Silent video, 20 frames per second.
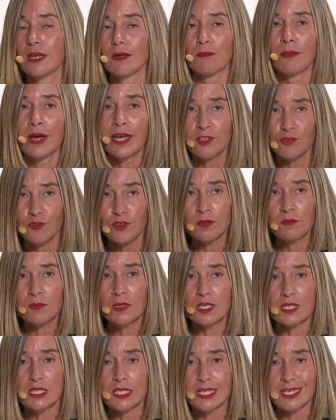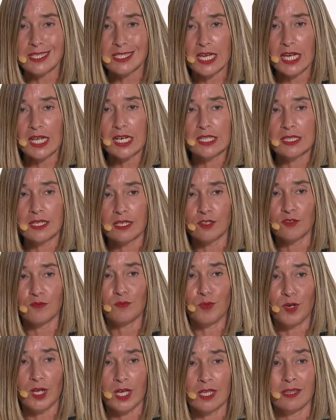My dream is exactly that of
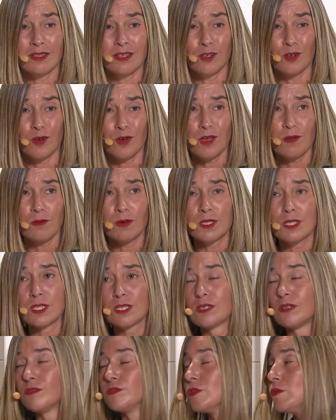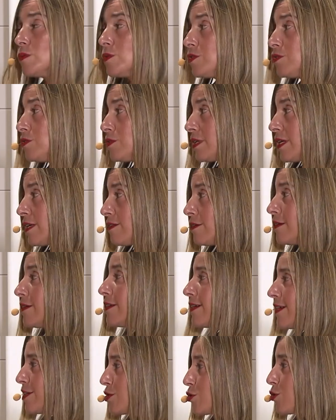bringing the coherence of the work together,
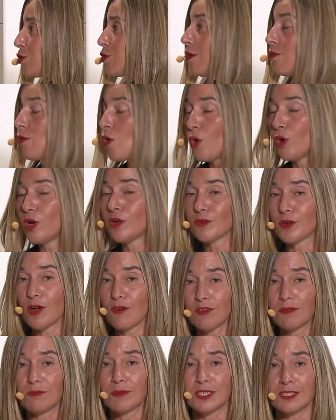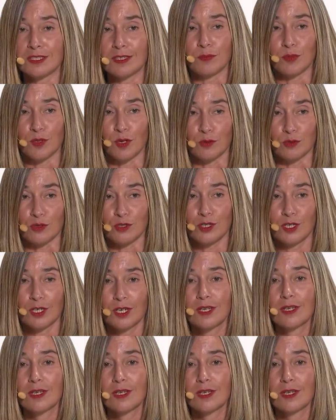a sort of whole of government approach